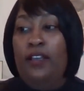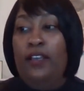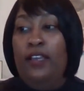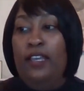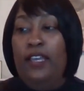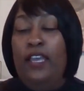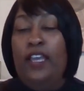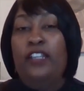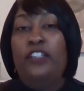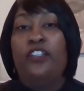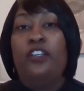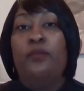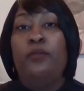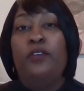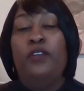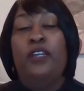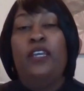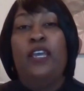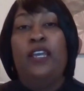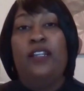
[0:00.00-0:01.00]
it has
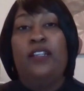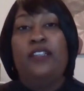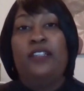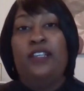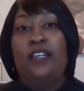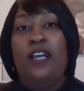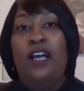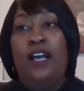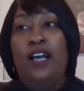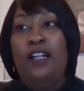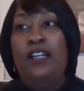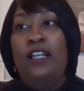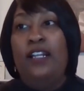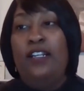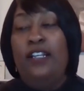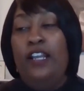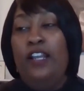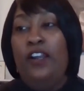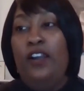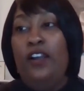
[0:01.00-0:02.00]
communicated to God that
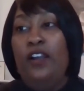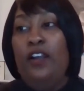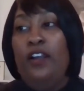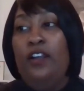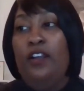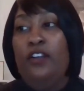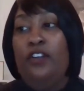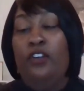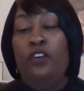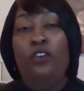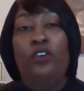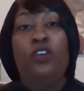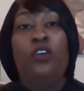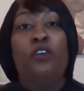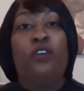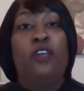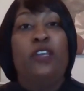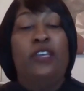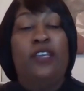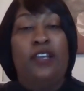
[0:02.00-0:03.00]
they are no
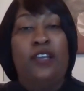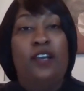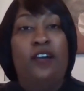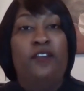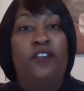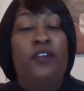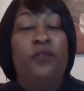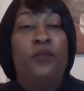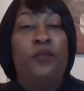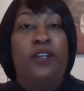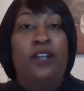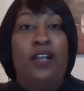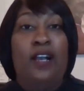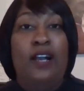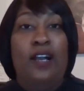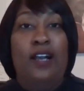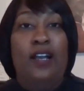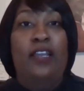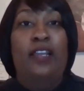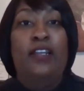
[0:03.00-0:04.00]
longer in covenant with God,